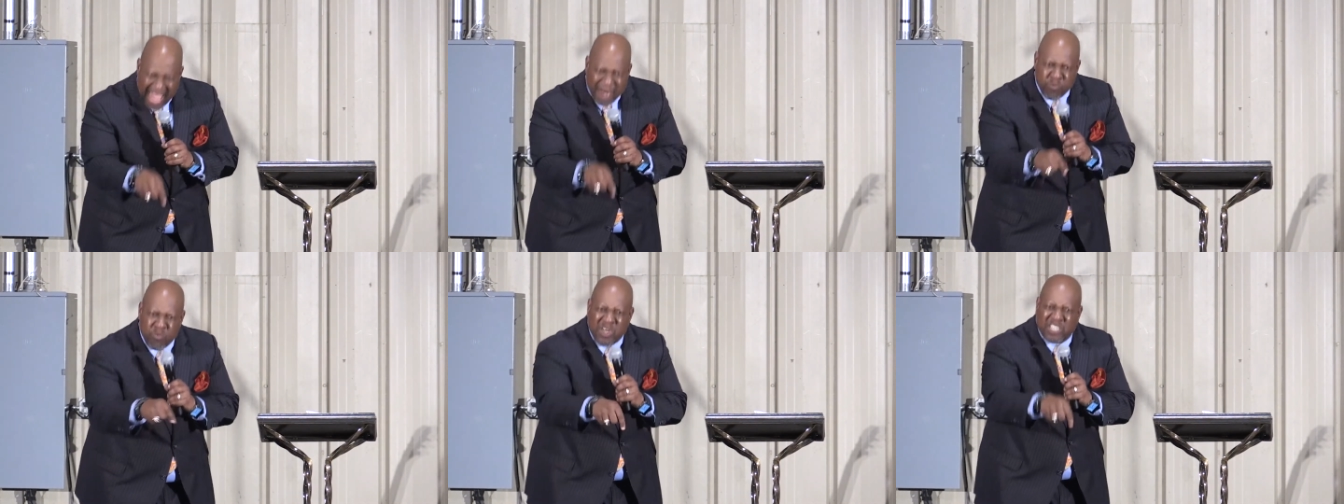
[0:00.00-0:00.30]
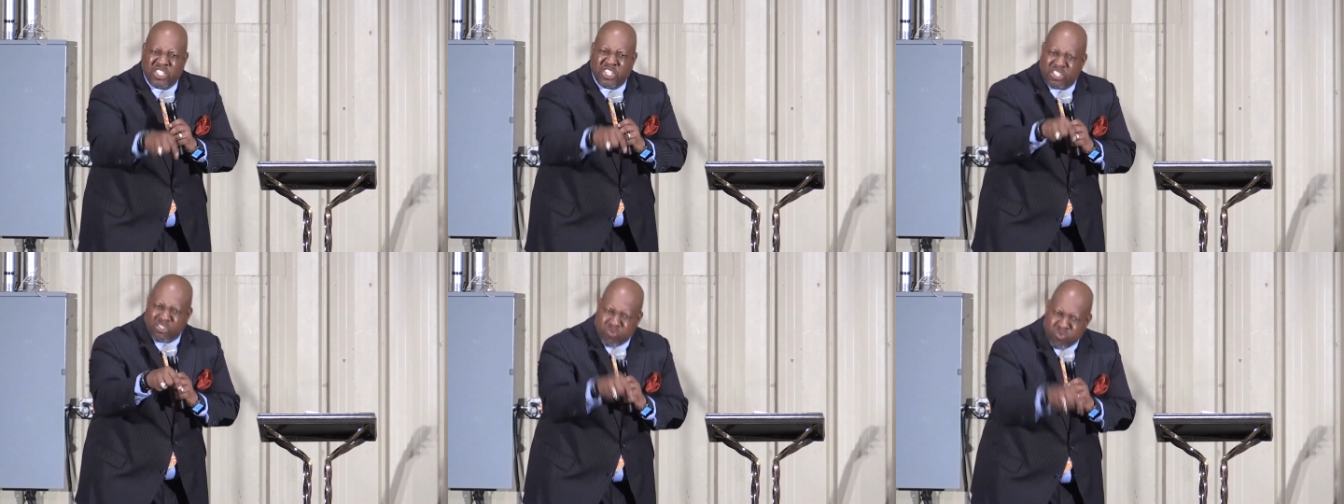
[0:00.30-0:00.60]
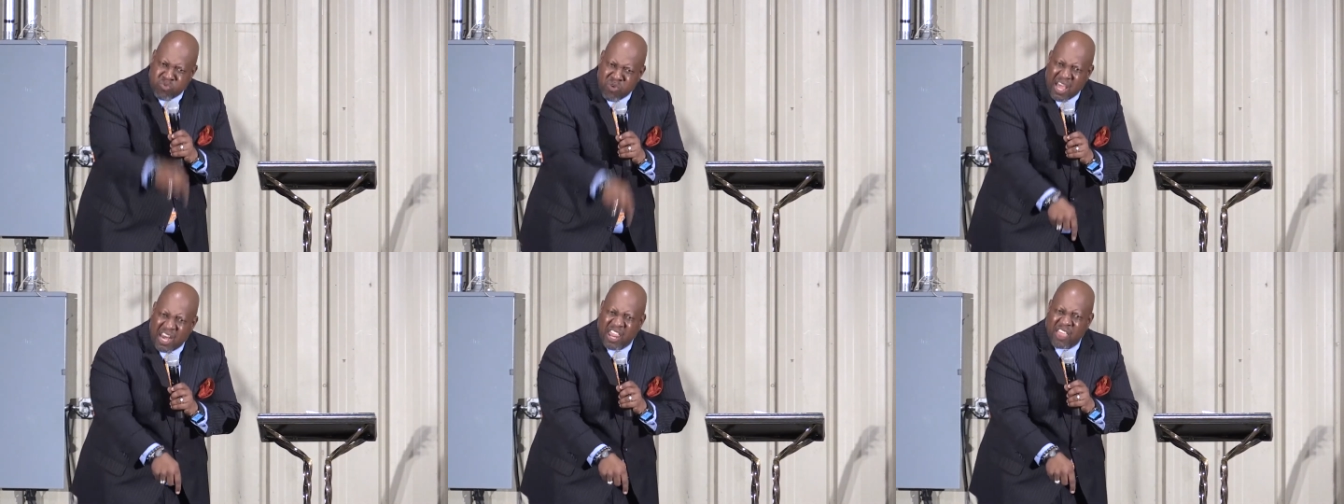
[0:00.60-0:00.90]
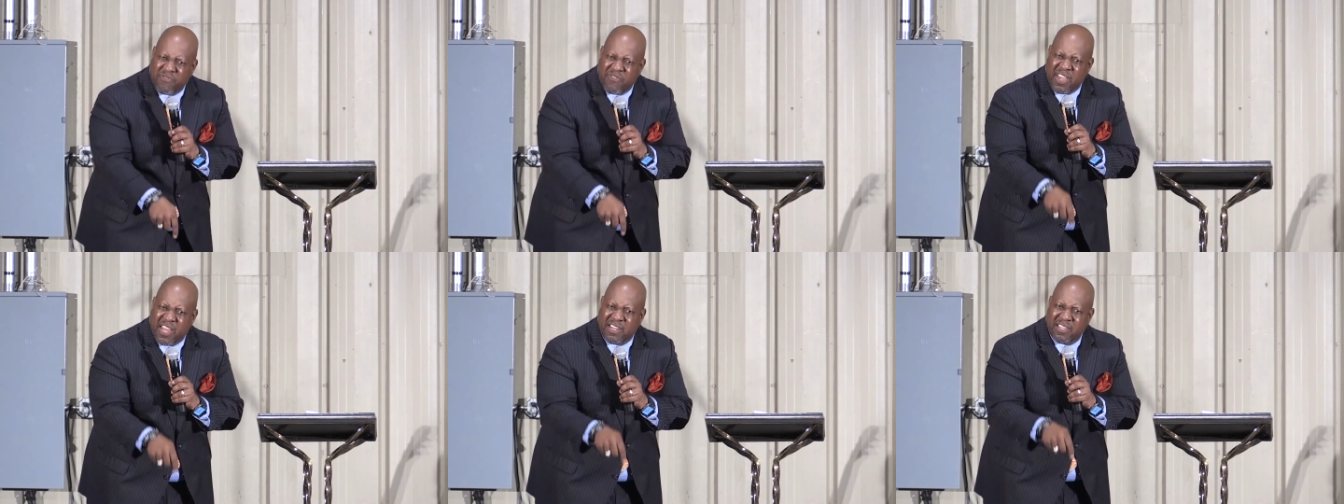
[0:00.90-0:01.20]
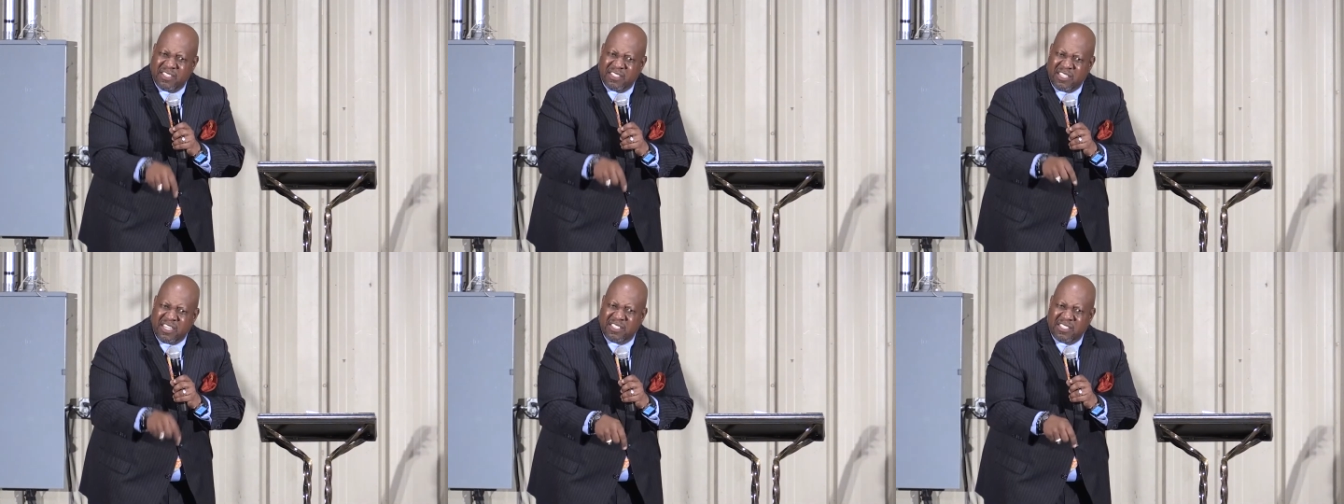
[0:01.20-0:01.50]
that which is
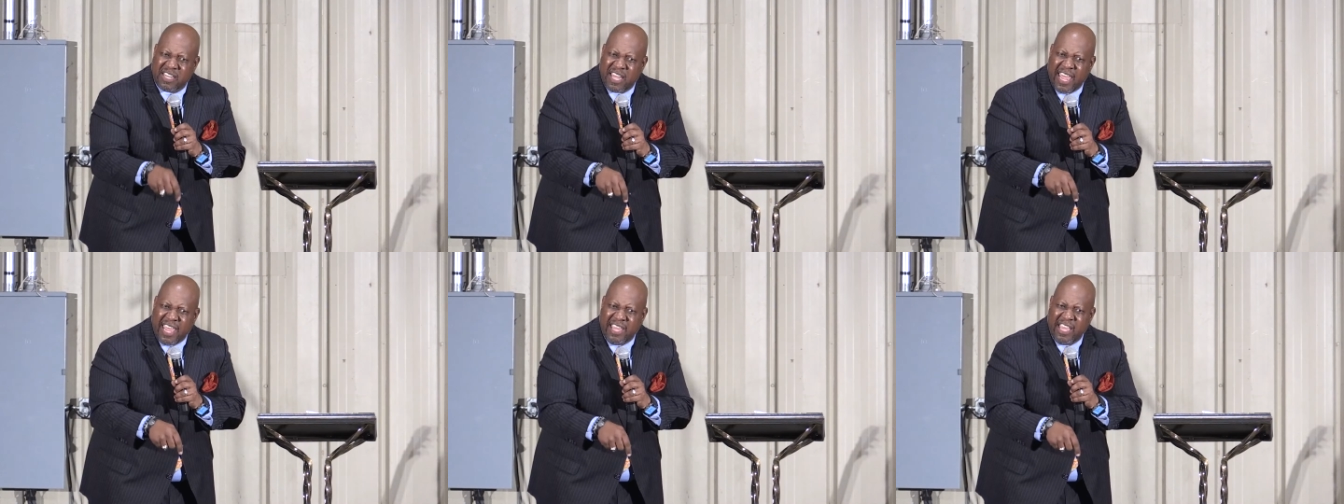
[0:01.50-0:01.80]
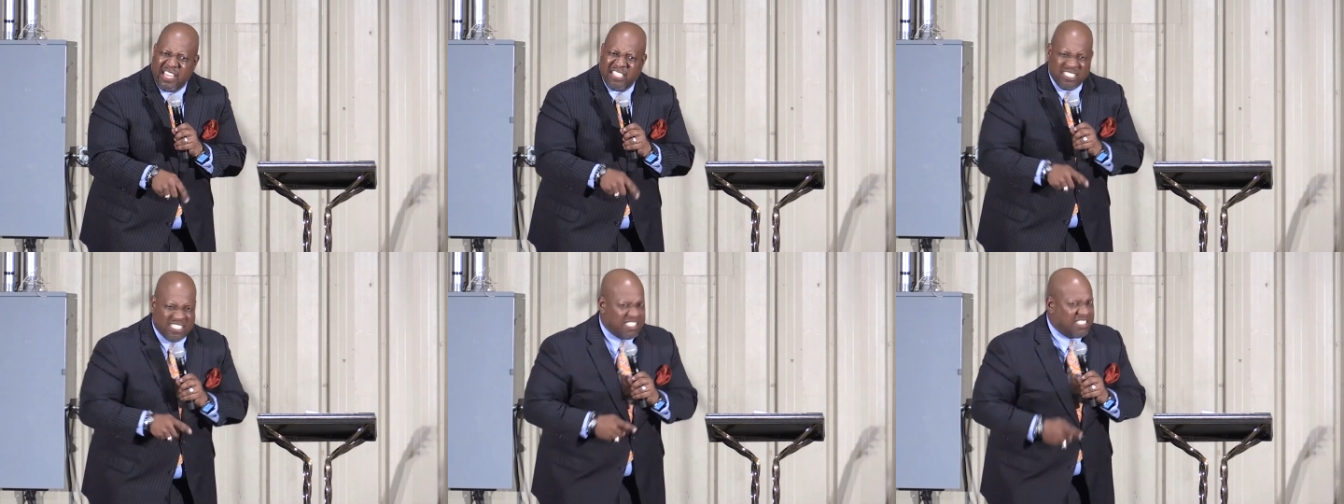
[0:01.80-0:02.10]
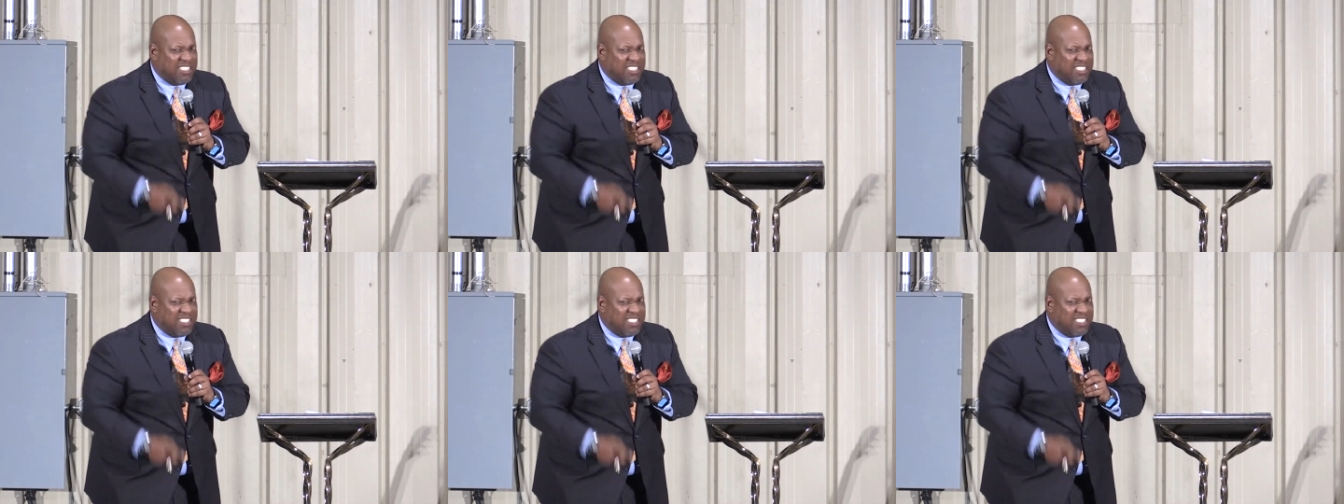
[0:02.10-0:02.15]
relevant today.